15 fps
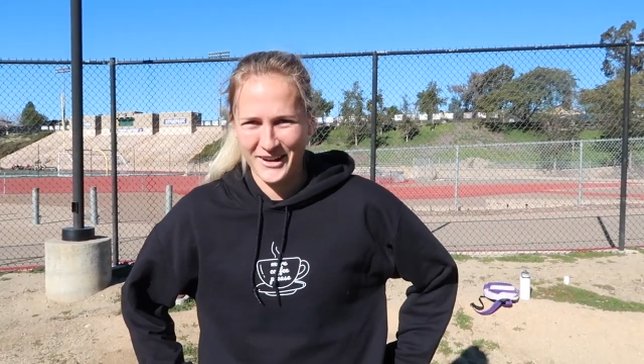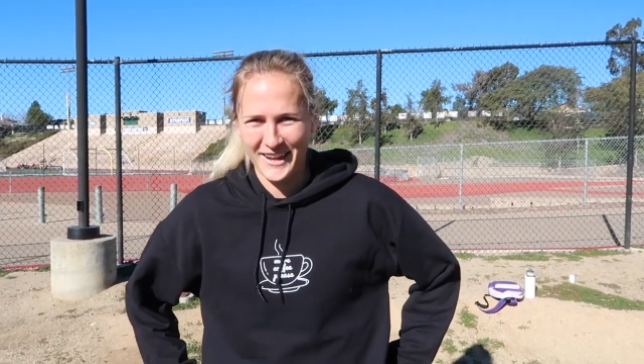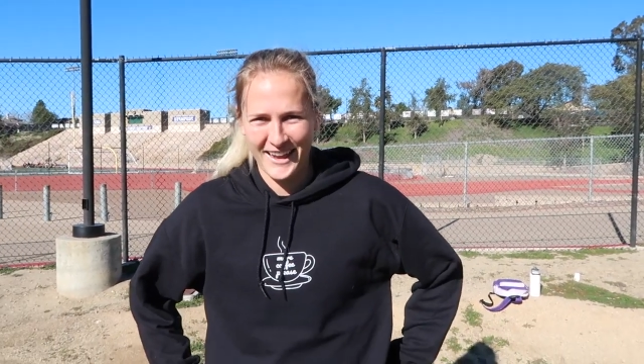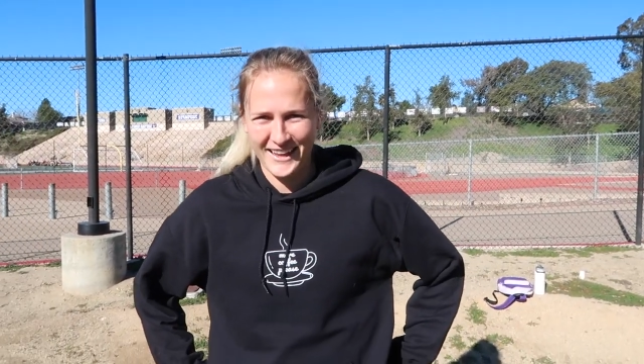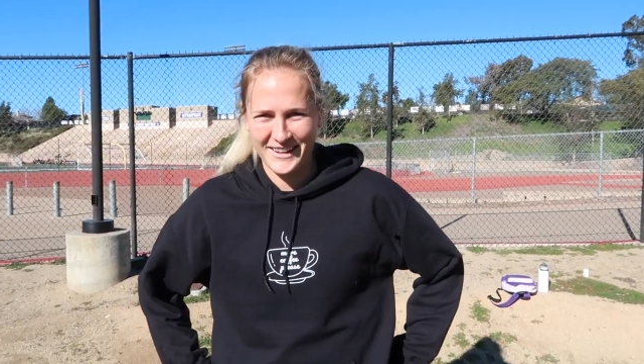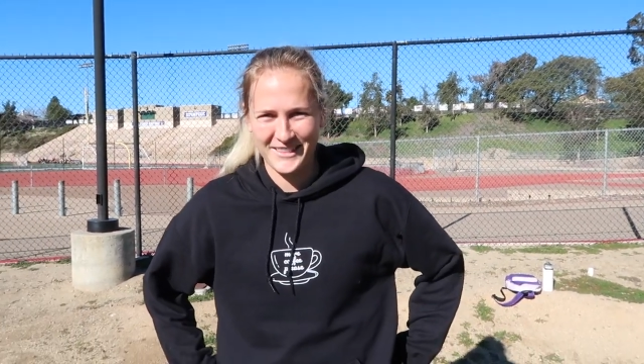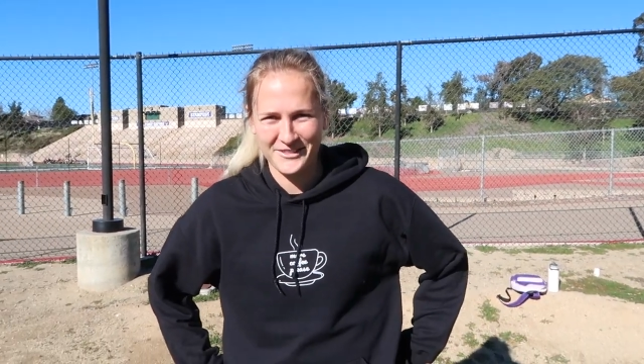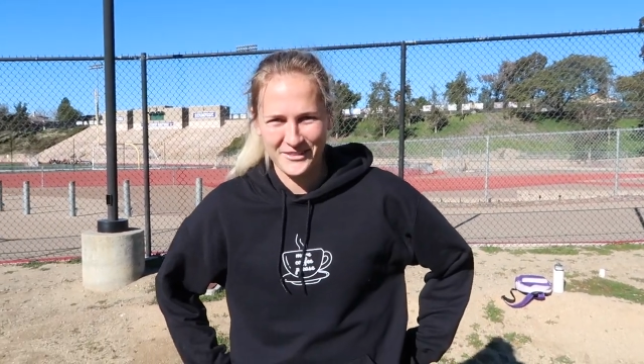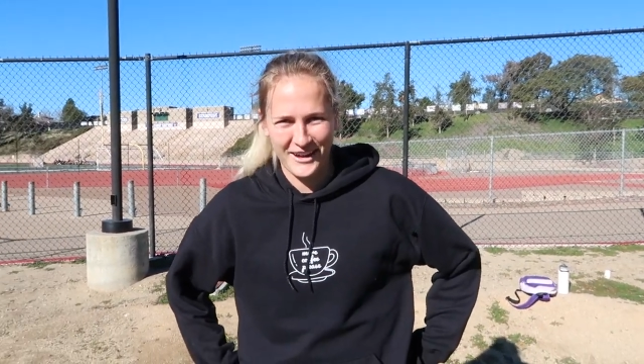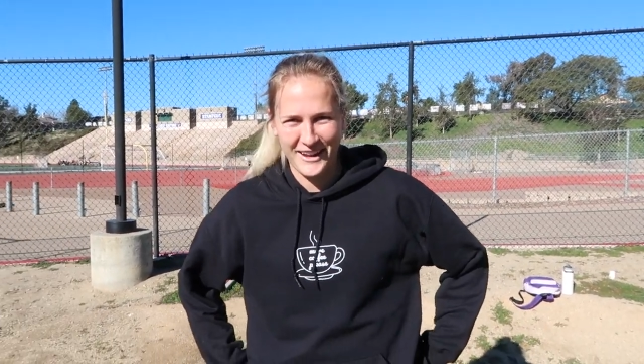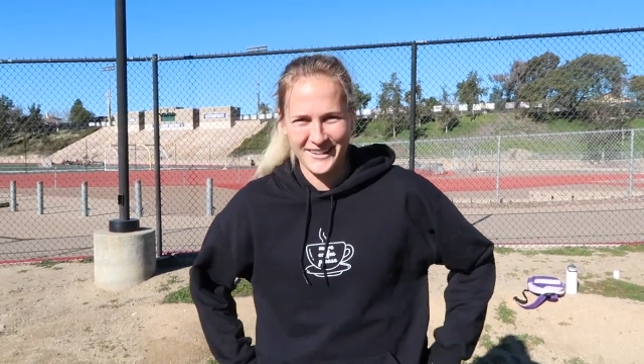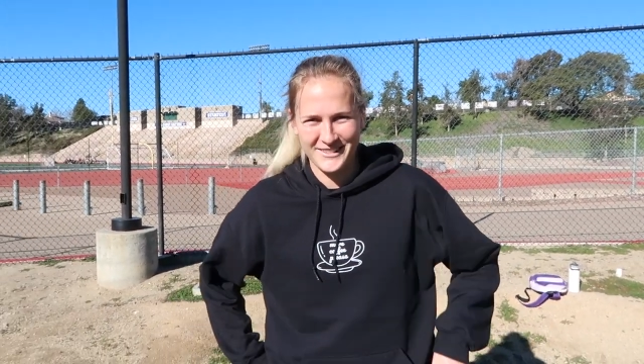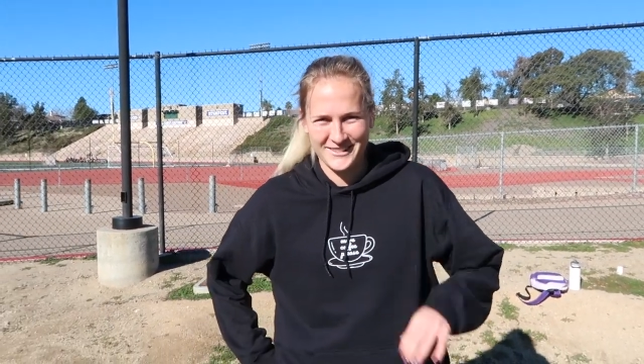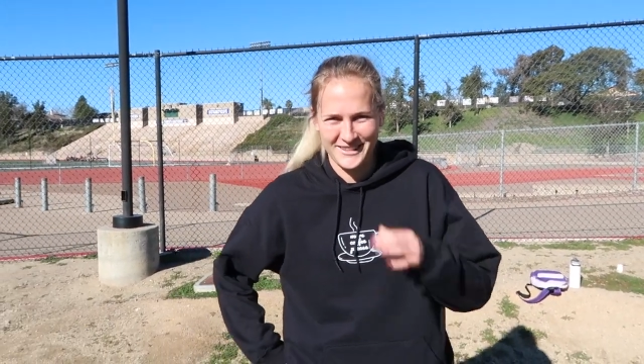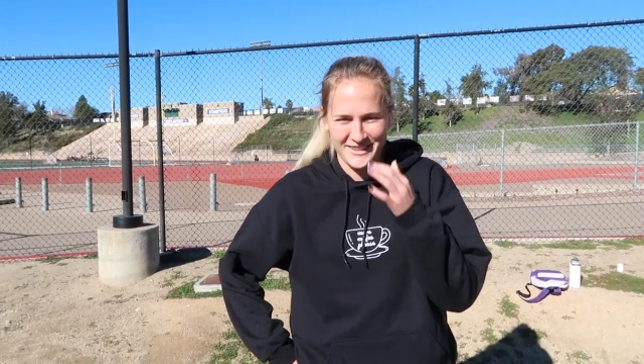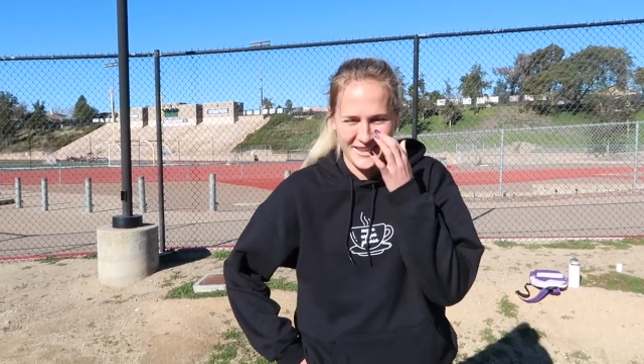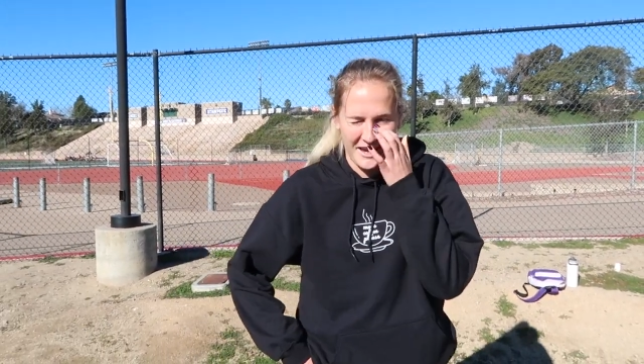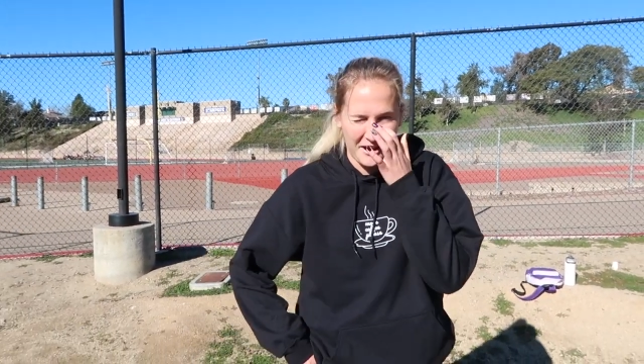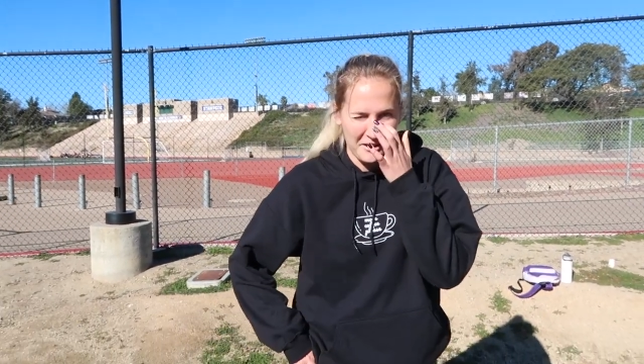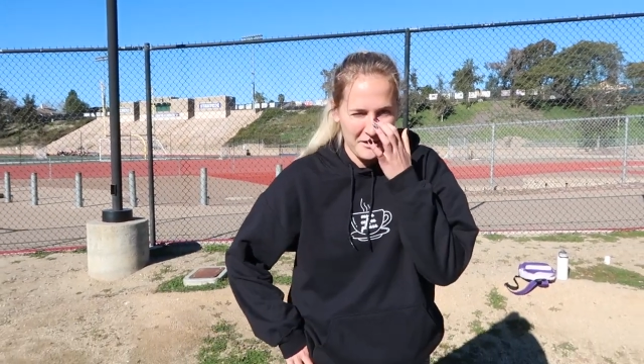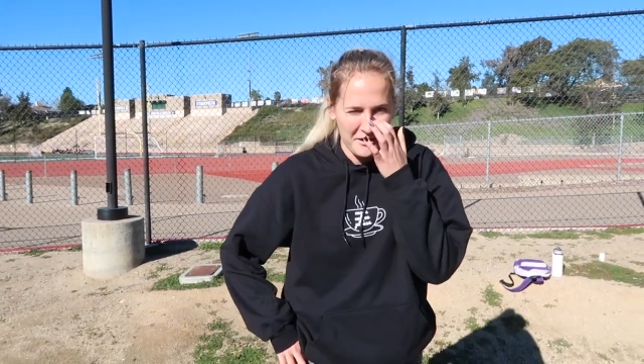I hated the way I just did that.